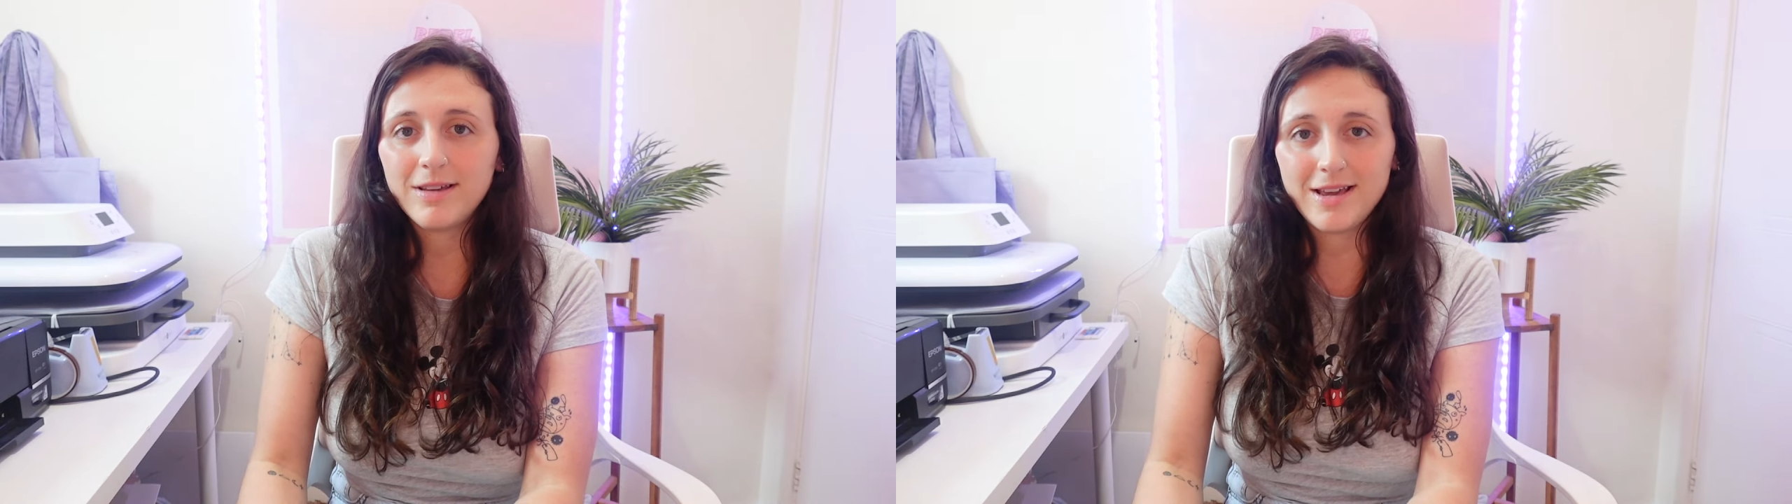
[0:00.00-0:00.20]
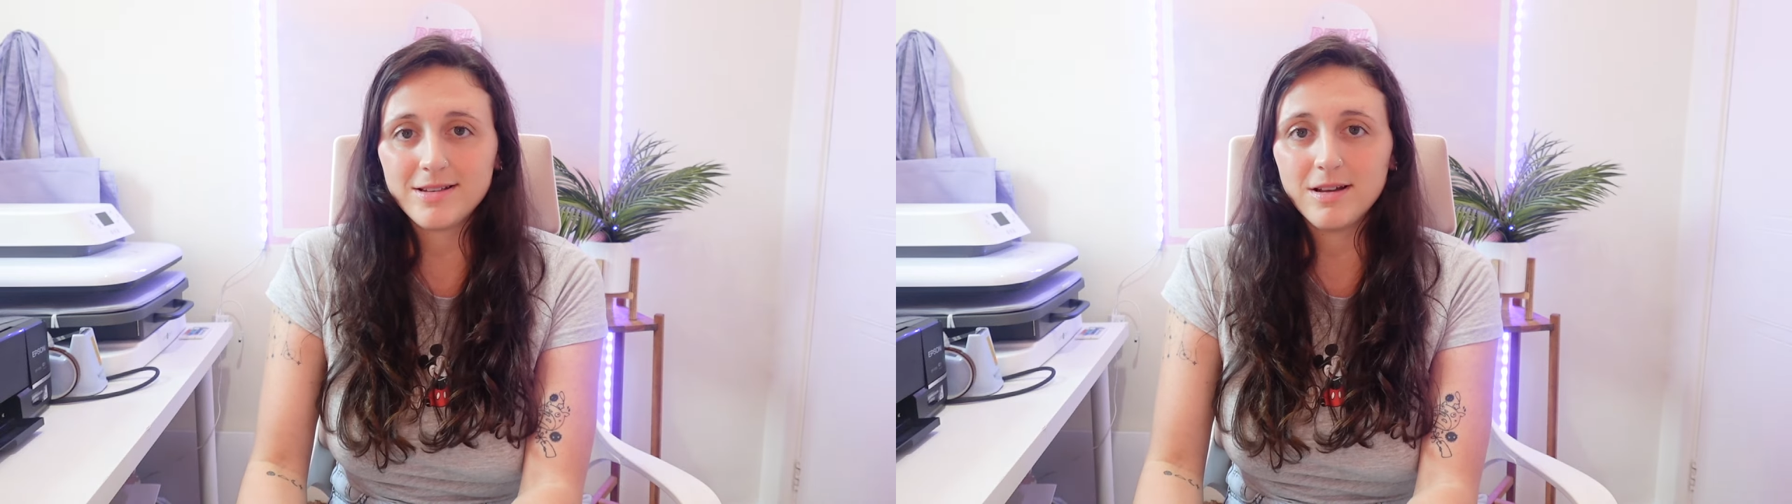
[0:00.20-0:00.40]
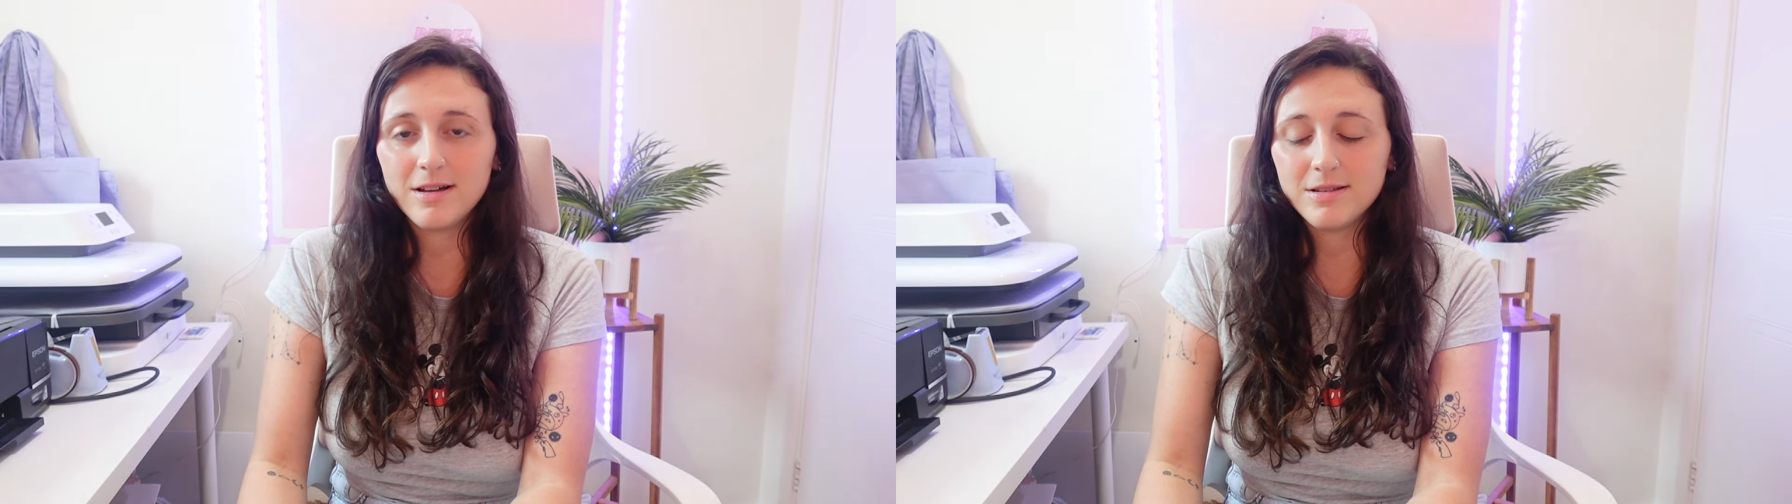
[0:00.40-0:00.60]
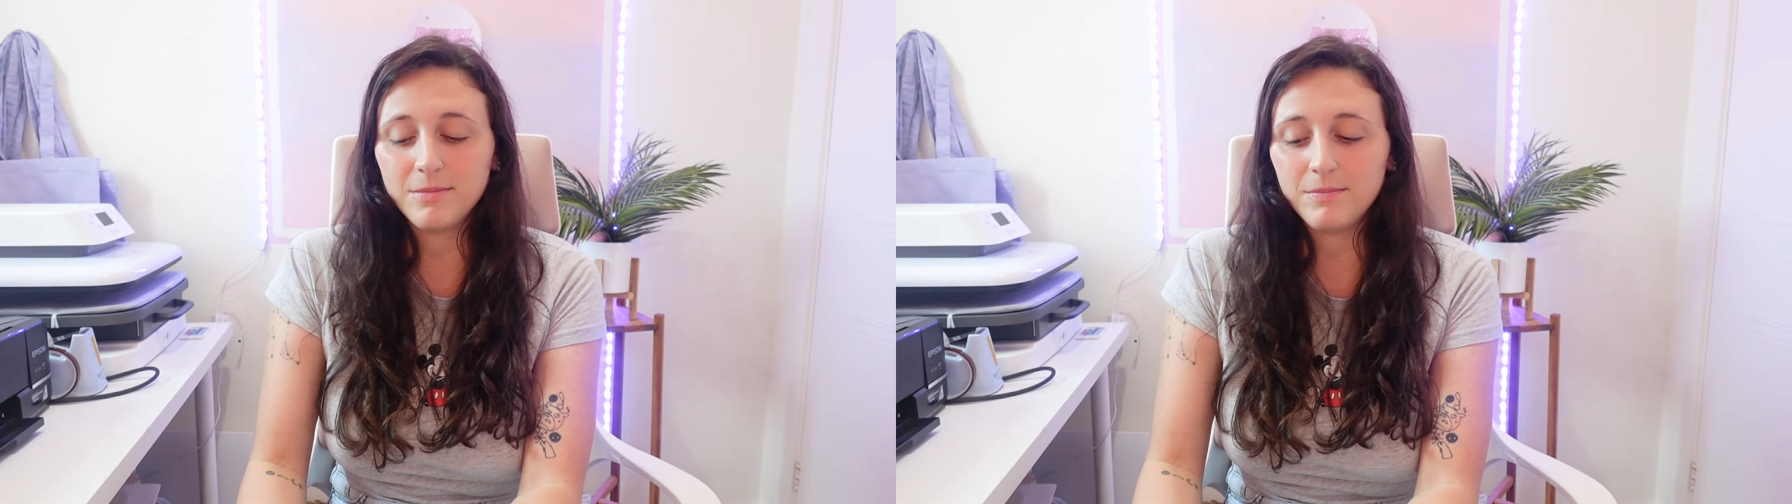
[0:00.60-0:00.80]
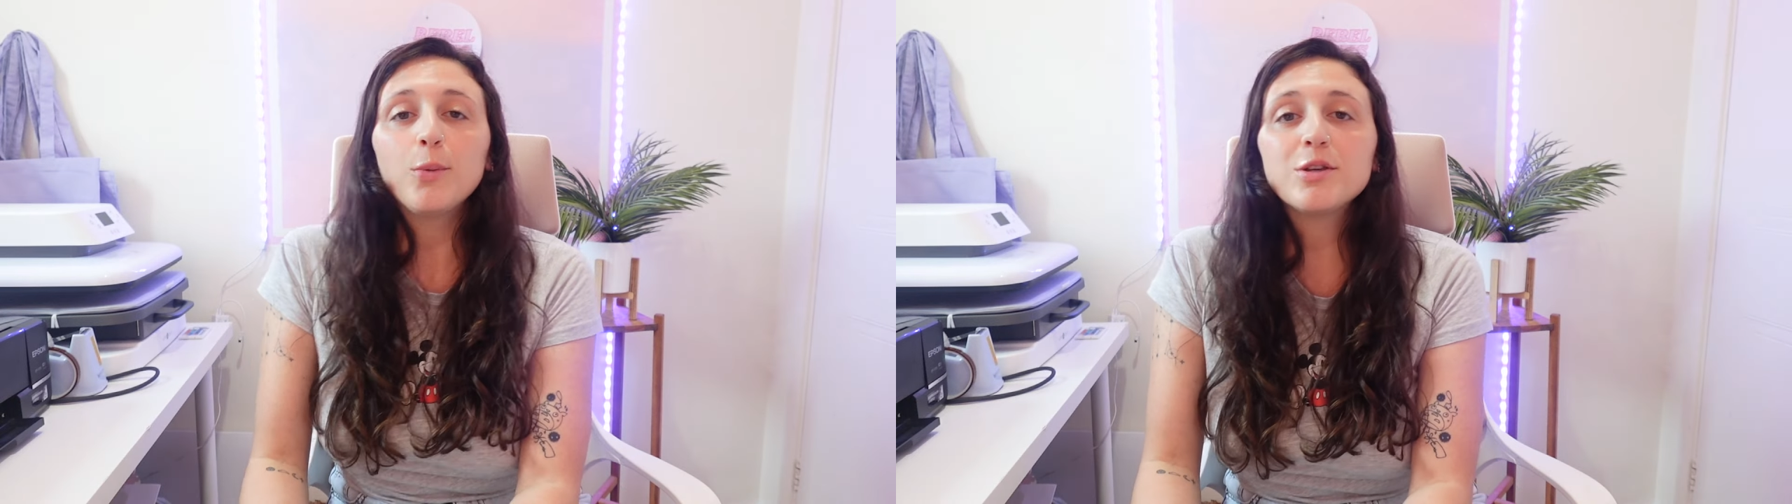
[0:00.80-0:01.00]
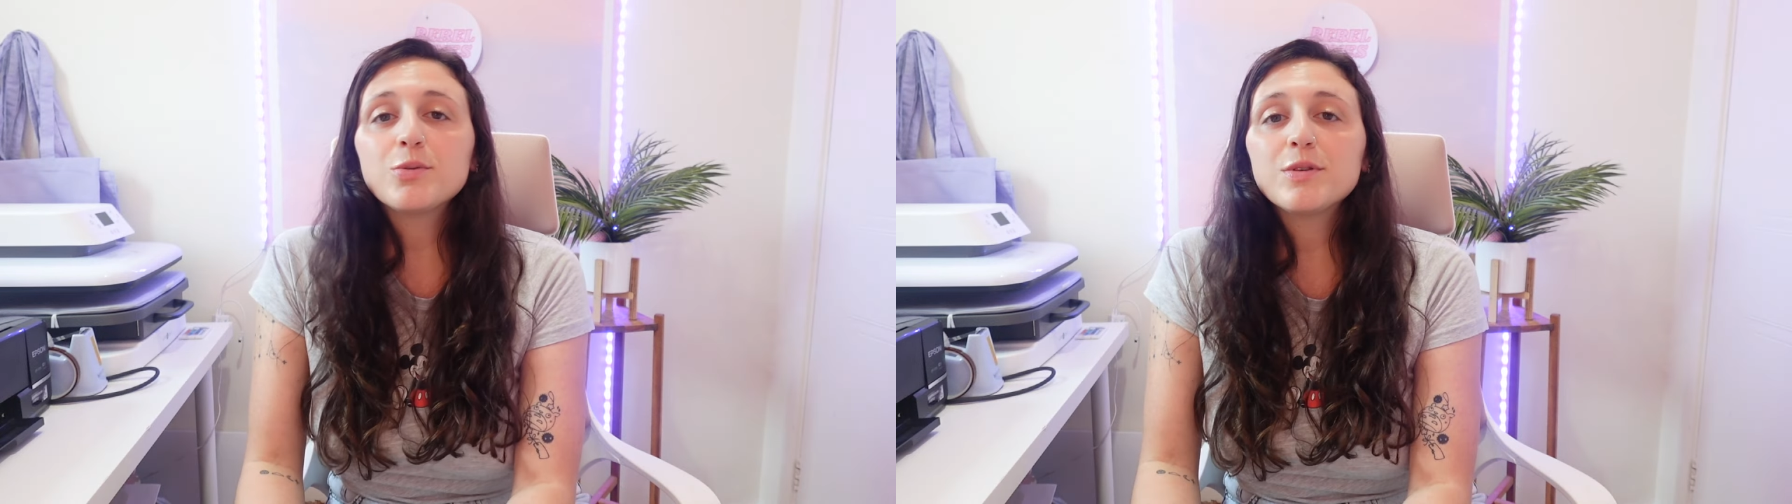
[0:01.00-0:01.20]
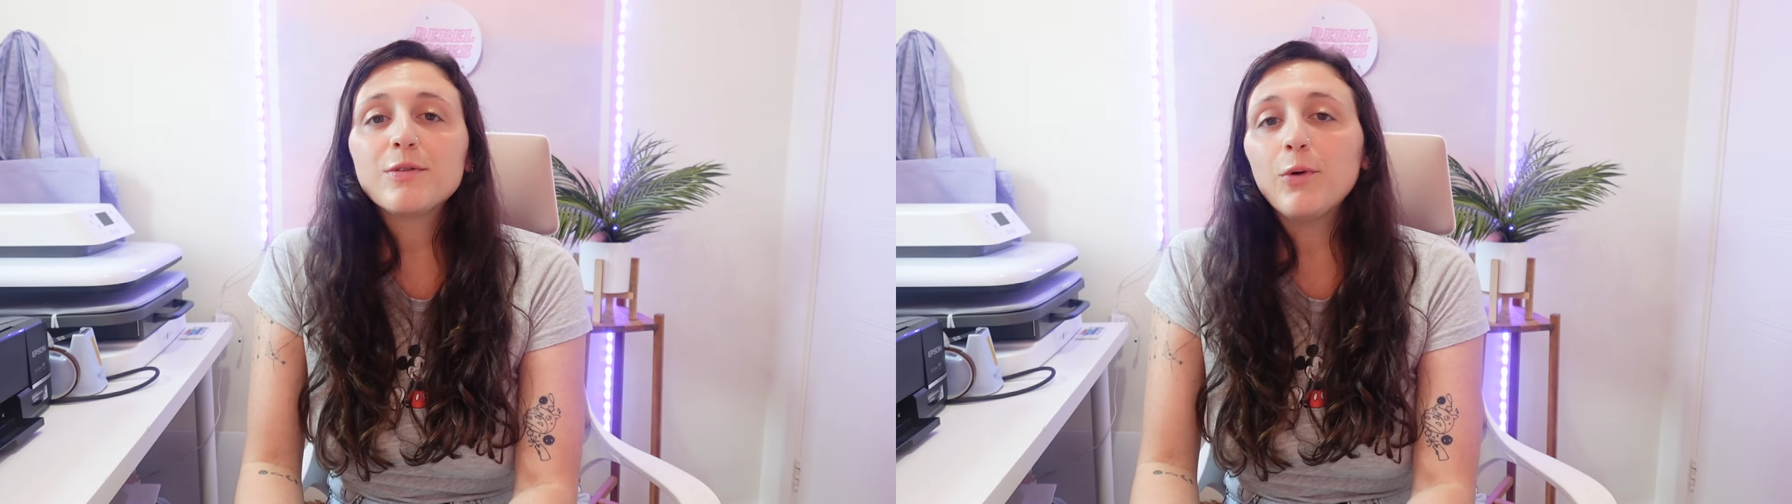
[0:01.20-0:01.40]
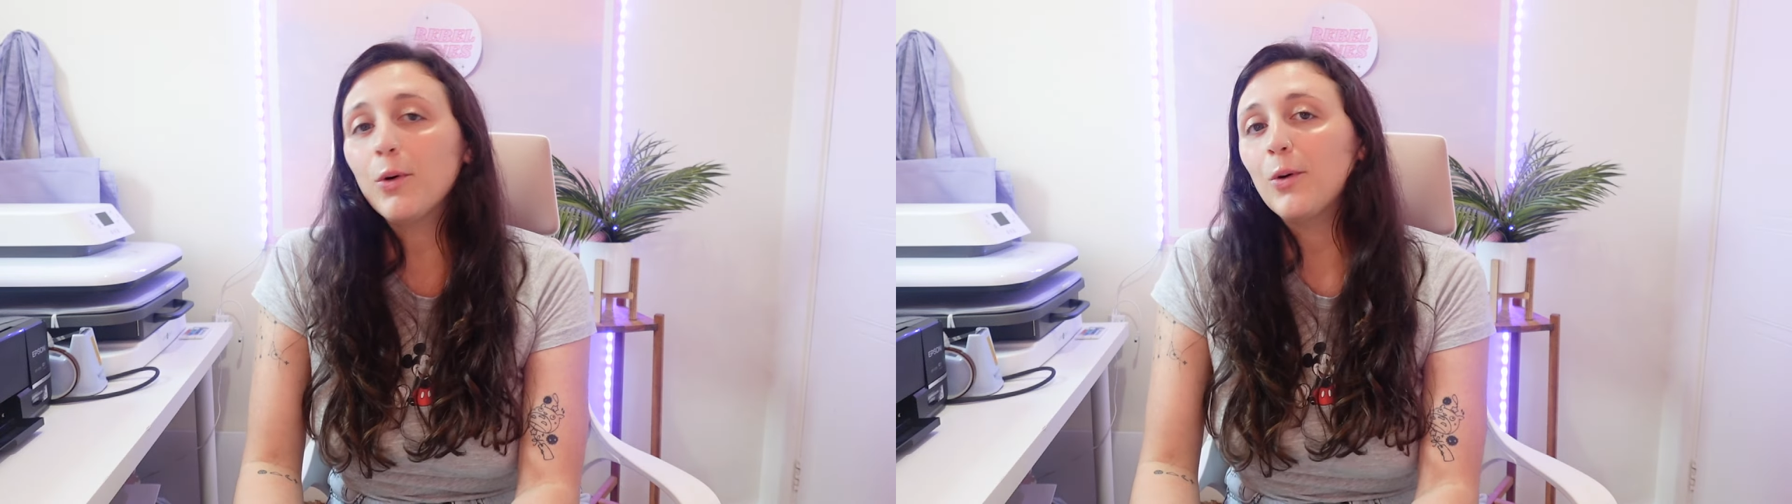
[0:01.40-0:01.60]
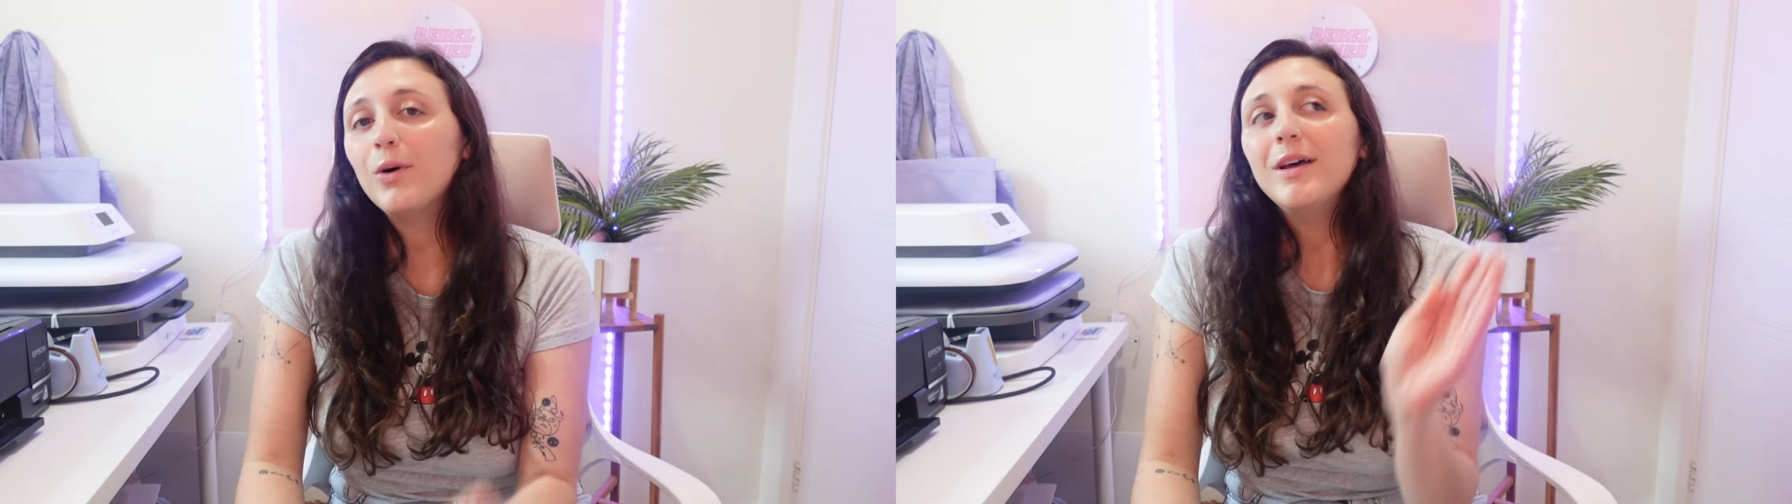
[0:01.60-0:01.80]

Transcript: Kickstarter, which was for